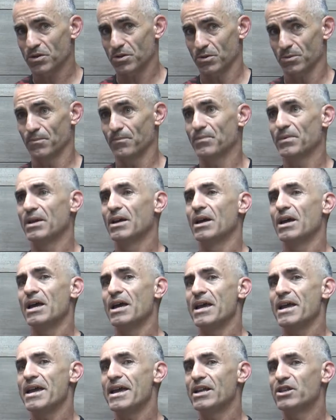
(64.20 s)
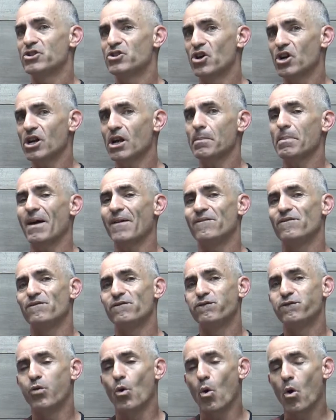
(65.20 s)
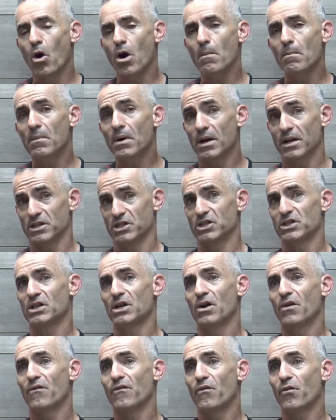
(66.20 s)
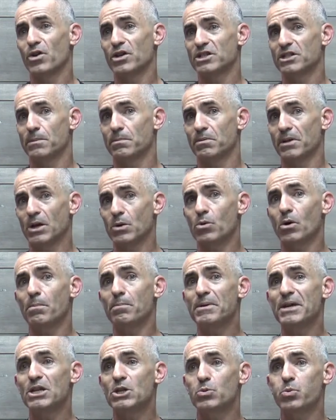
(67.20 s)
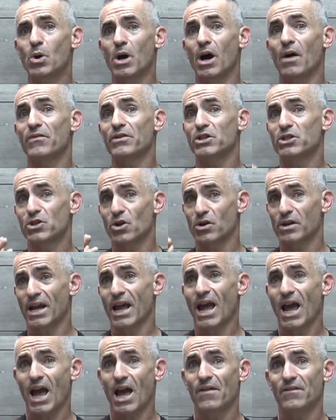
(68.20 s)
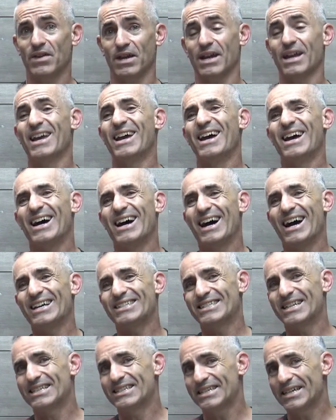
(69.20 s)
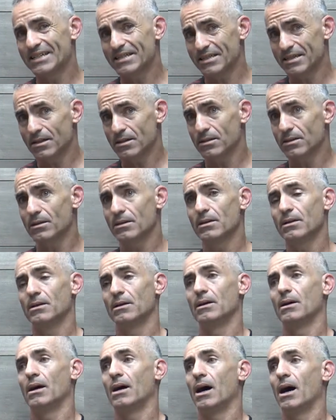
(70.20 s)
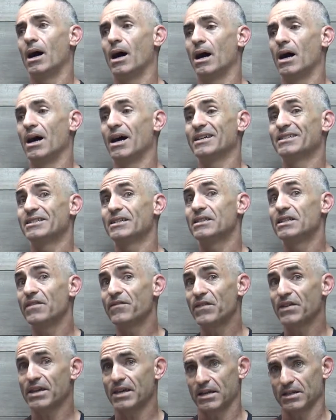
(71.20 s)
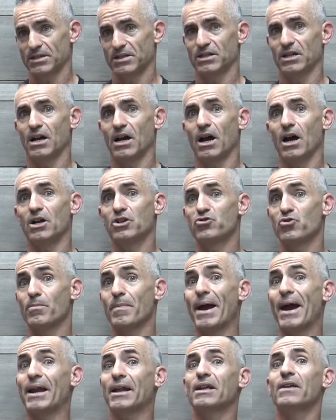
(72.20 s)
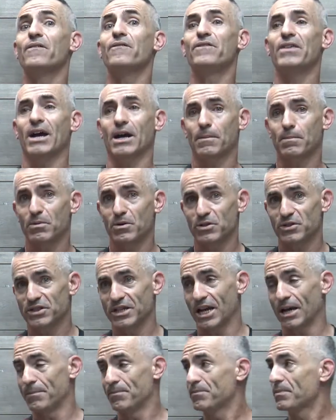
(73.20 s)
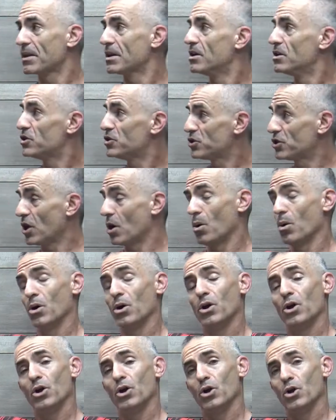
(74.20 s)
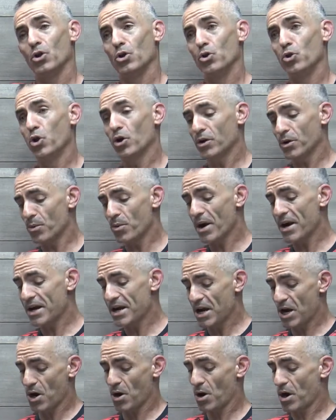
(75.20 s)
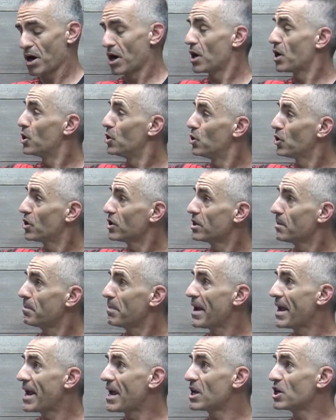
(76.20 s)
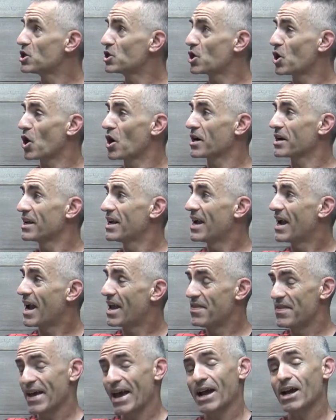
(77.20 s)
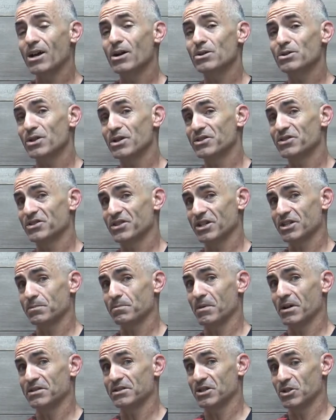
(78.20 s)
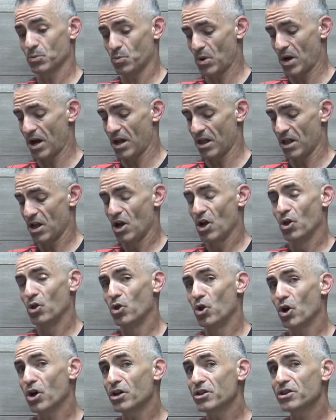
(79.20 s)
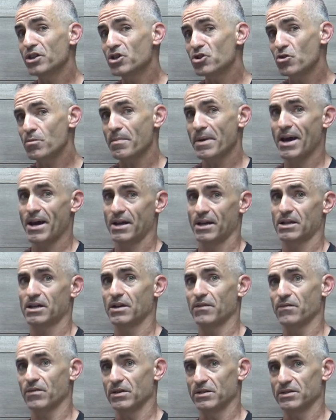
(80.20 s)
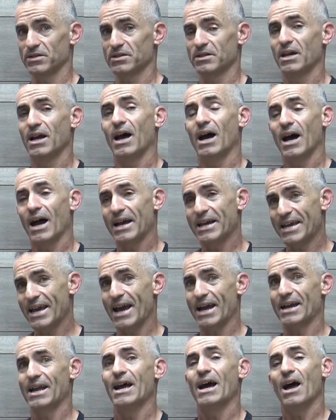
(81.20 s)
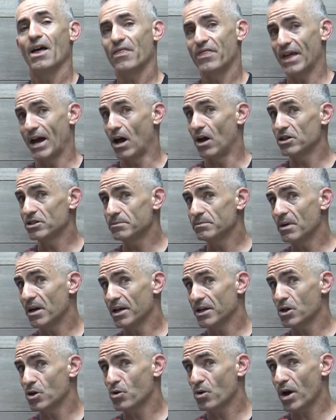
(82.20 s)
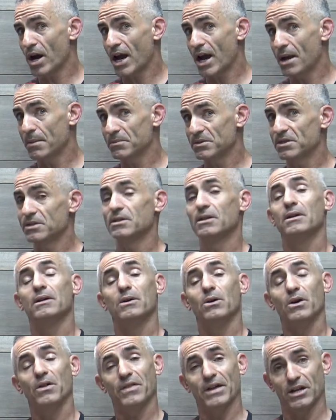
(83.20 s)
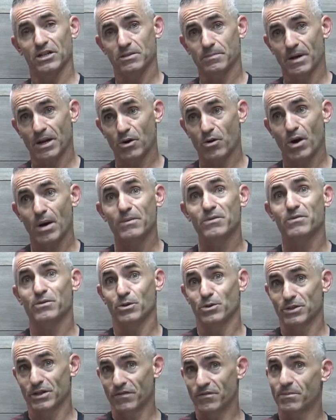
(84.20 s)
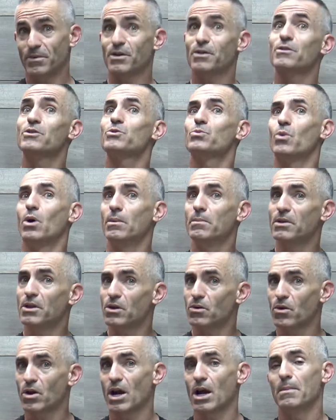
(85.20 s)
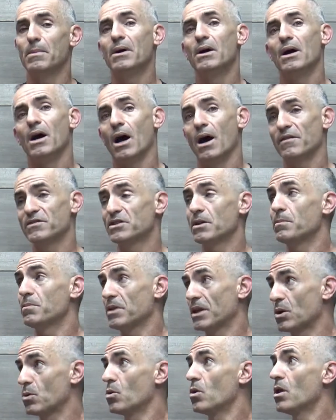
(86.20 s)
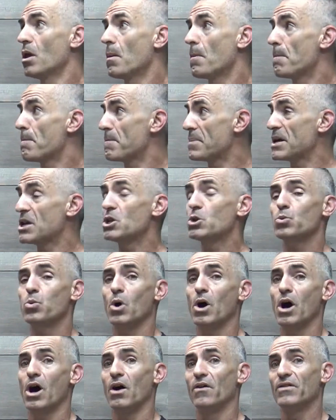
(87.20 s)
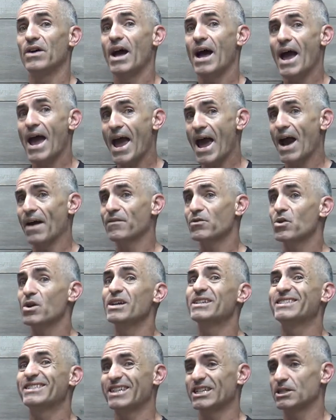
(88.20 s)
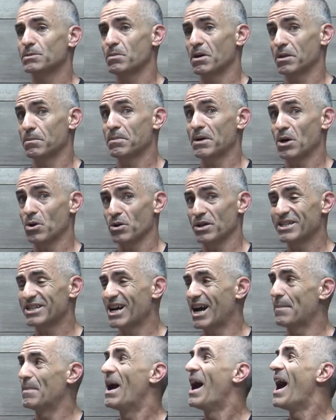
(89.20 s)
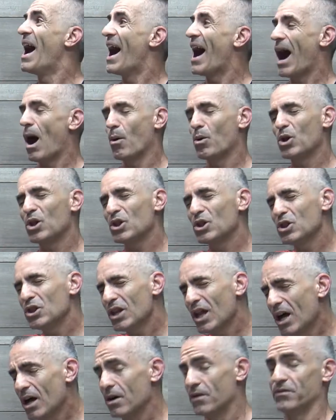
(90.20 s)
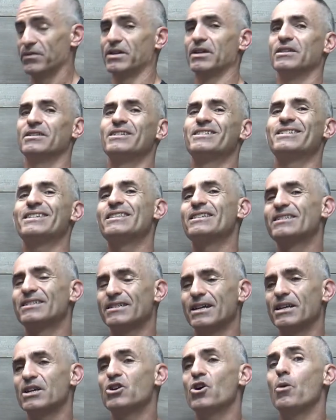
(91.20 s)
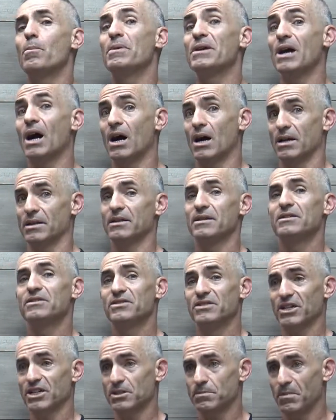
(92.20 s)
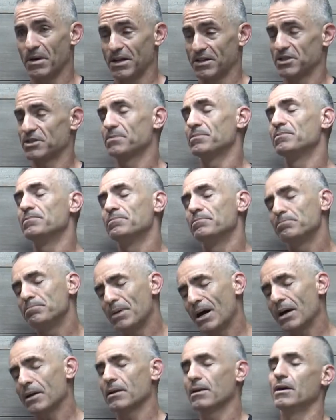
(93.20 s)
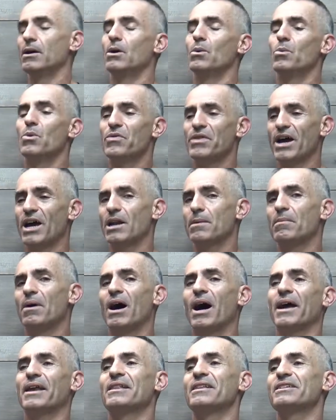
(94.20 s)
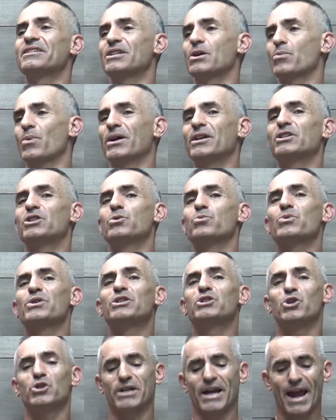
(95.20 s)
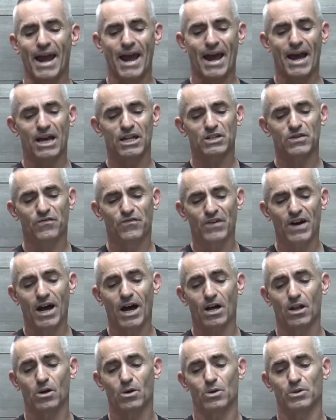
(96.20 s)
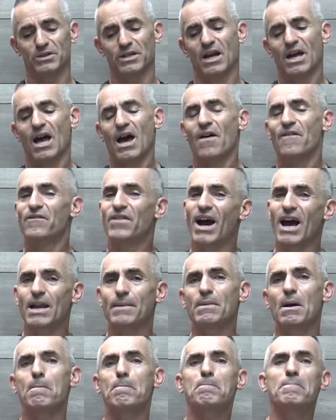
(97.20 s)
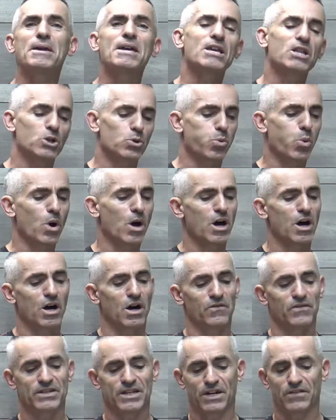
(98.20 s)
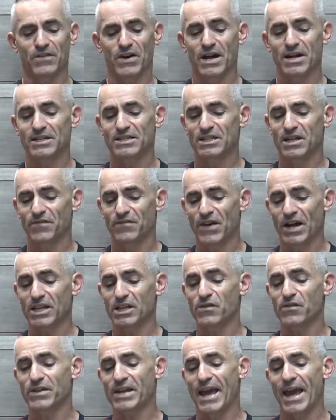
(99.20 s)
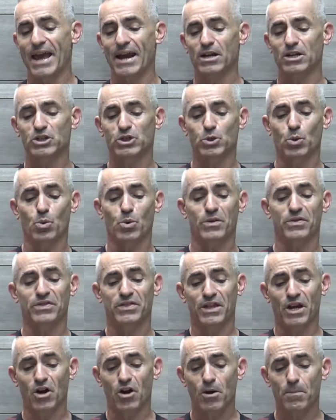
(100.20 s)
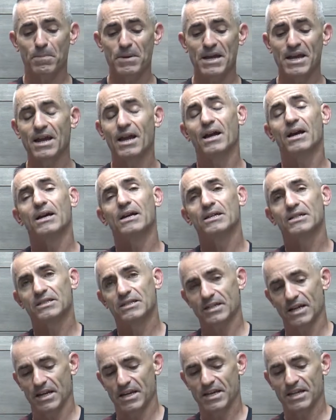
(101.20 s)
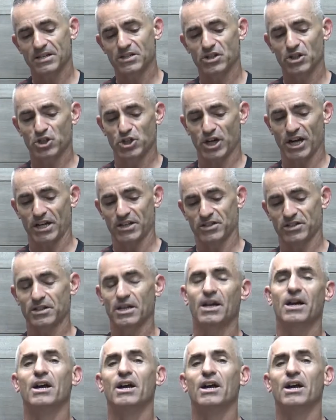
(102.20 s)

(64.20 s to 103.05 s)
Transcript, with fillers: you. It took about four months for the sublingual B12 to start having a statistical uh, significance, a dramatic effect per se. So look right here, you look at the pain chart, and that goes on six months as well. Look at the dramatic difference. Again, 1,000 micrograms, 1,000 micrograms, for those not familiar, is one milligram of sublingual B12 after a six month period of time. I would have loved to see the study go beyond six months. But with that in mind, let's get right into the research as follows. Vitamin B12, identified as an effective cancer therapy, studies suggest.